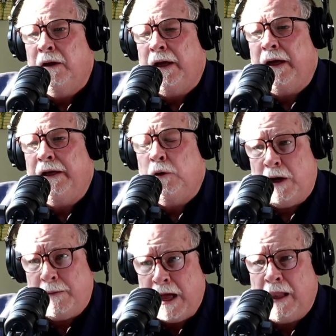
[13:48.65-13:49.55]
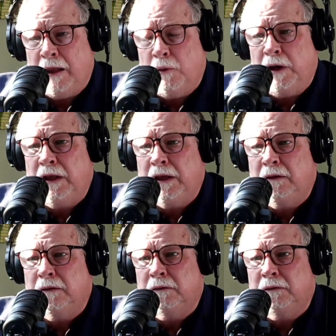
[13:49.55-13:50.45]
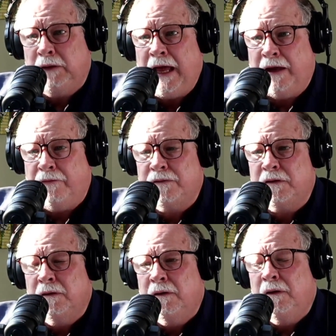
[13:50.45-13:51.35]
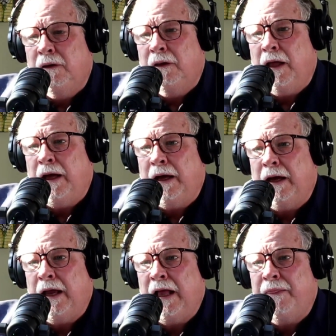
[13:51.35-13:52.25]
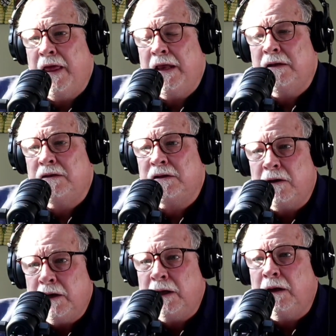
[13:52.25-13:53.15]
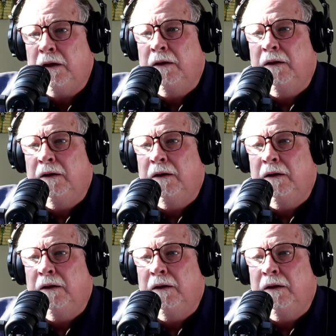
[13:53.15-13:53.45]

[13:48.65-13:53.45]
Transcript: in Guatemala when he left, and then started